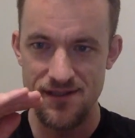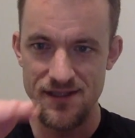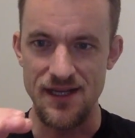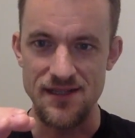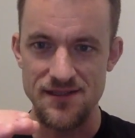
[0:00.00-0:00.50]

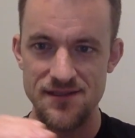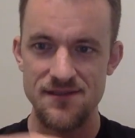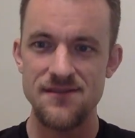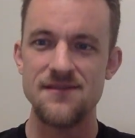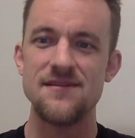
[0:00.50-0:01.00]
yes,
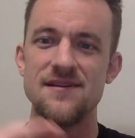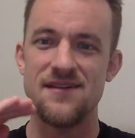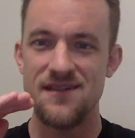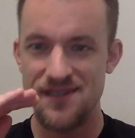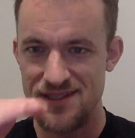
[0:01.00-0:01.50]

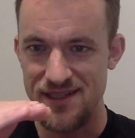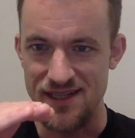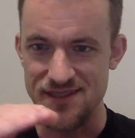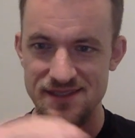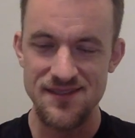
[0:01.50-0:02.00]

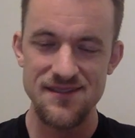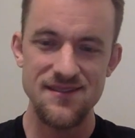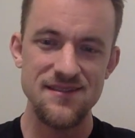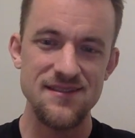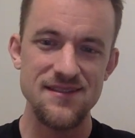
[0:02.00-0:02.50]
yes,
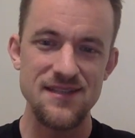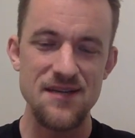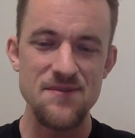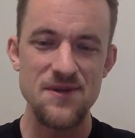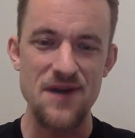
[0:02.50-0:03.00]

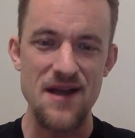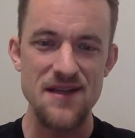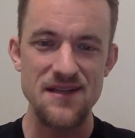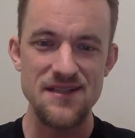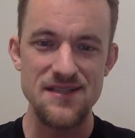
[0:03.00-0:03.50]
same
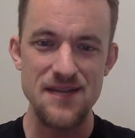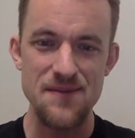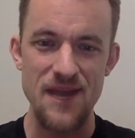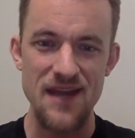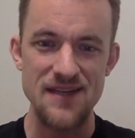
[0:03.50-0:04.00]
tonality,
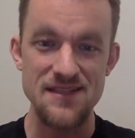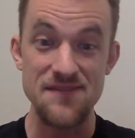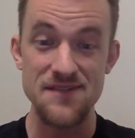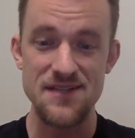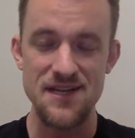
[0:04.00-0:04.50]
same cadence
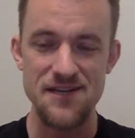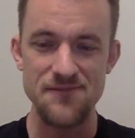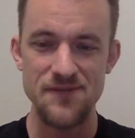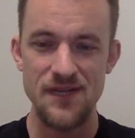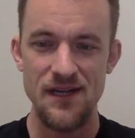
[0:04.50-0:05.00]
every
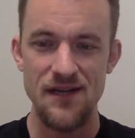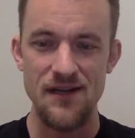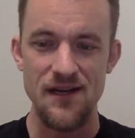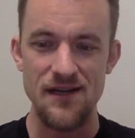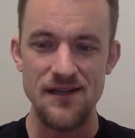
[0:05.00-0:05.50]
time
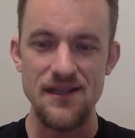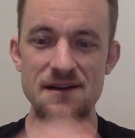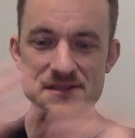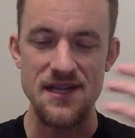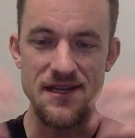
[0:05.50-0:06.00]

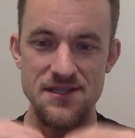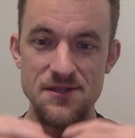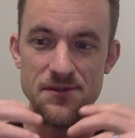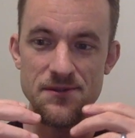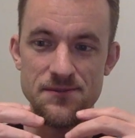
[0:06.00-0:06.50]
allows that
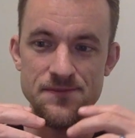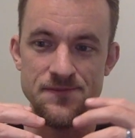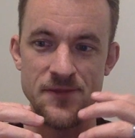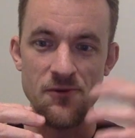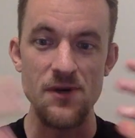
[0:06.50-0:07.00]
to
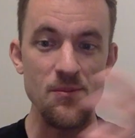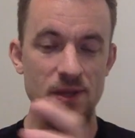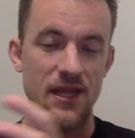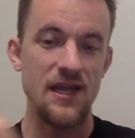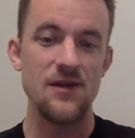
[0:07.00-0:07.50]

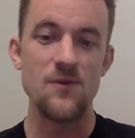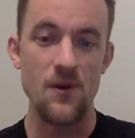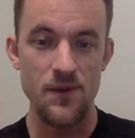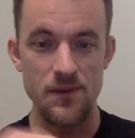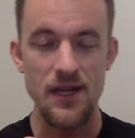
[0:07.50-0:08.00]
replicate
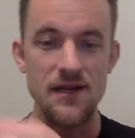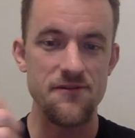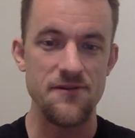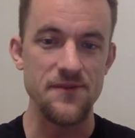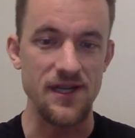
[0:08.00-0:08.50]
what we would
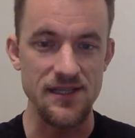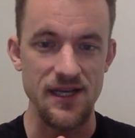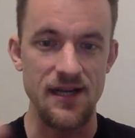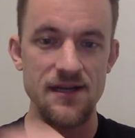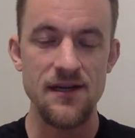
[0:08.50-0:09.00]
get from the
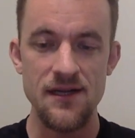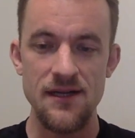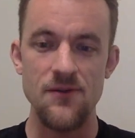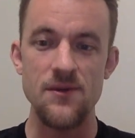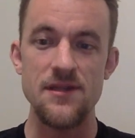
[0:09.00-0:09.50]
click
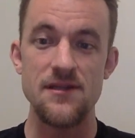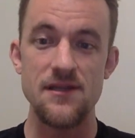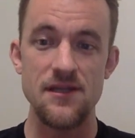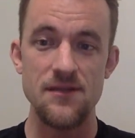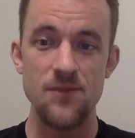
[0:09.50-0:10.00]
with
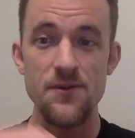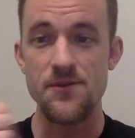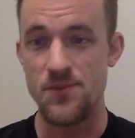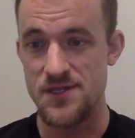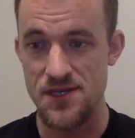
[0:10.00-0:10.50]
both
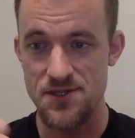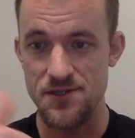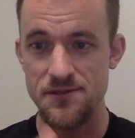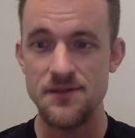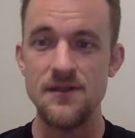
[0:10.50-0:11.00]
the
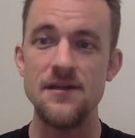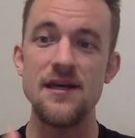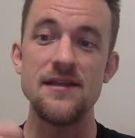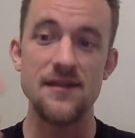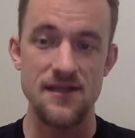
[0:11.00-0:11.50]
precision
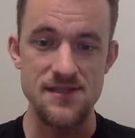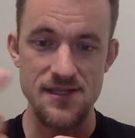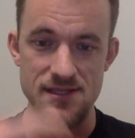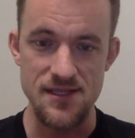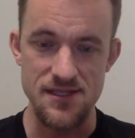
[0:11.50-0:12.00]
and the
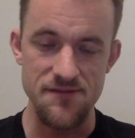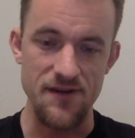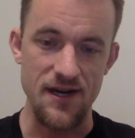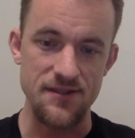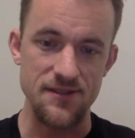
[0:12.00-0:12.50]
consistency
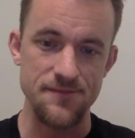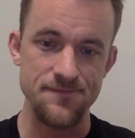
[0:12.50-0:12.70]
factor.